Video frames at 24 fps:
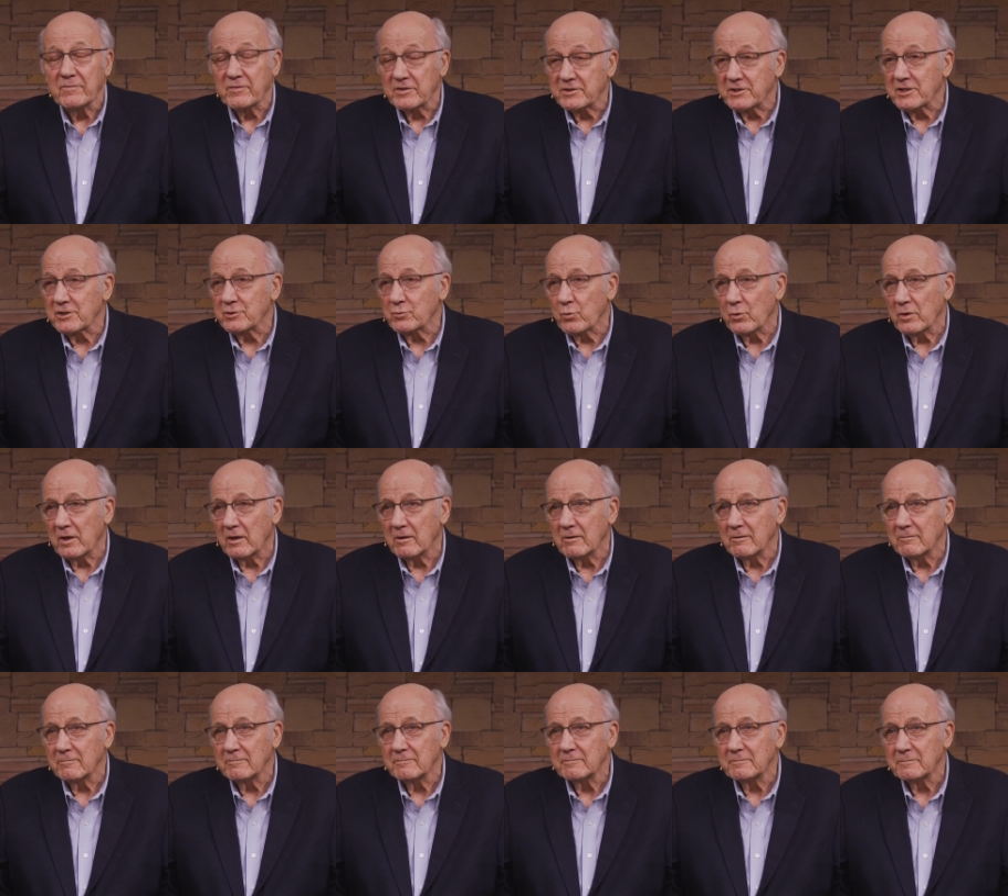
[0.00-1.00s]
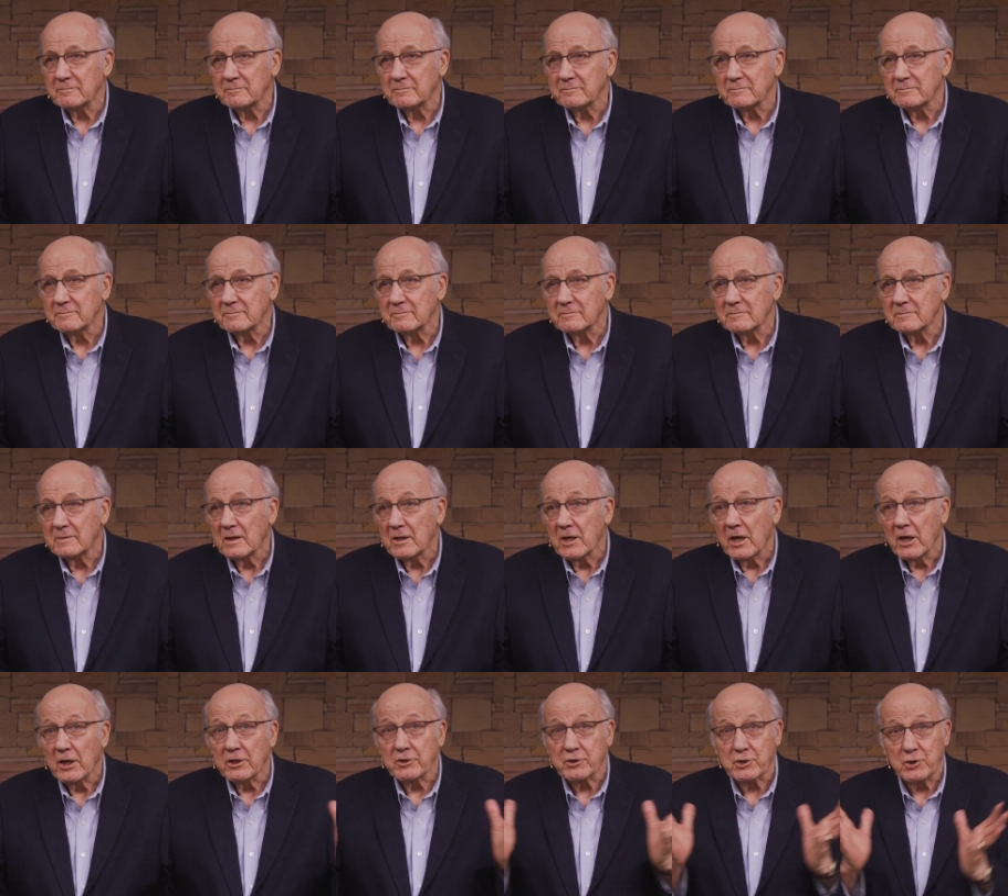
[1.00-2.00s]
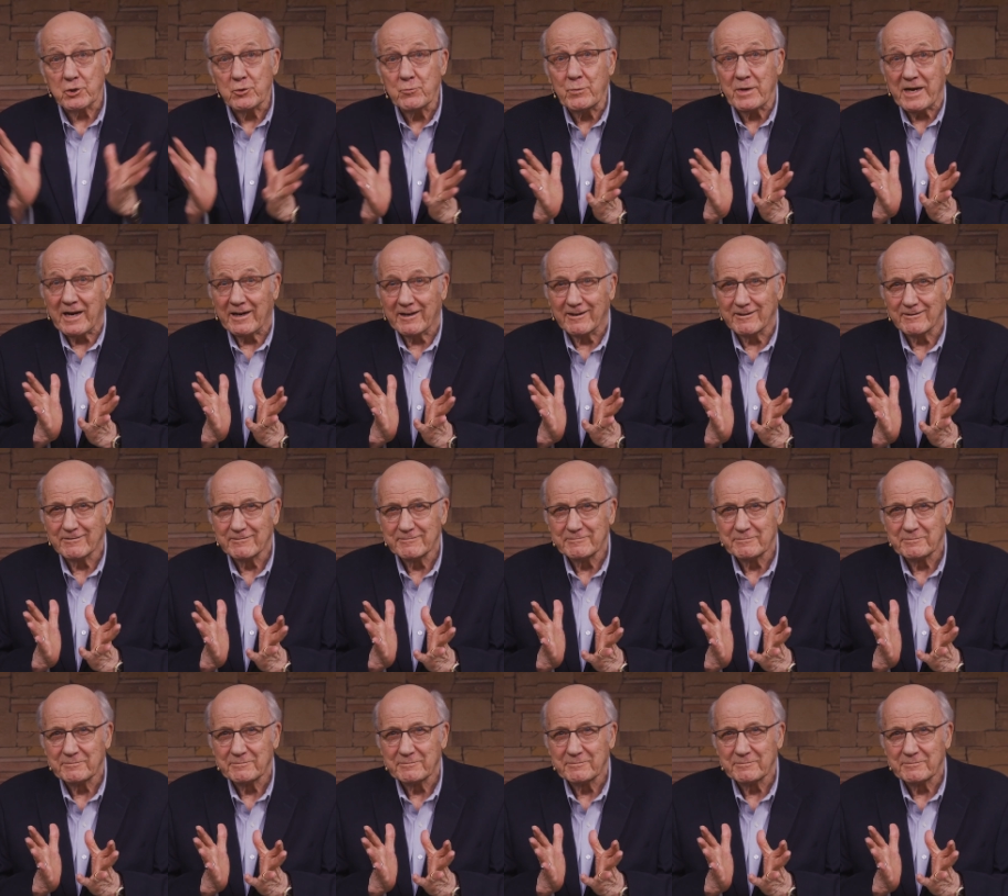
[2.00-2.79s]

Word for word: if it's His will, assuming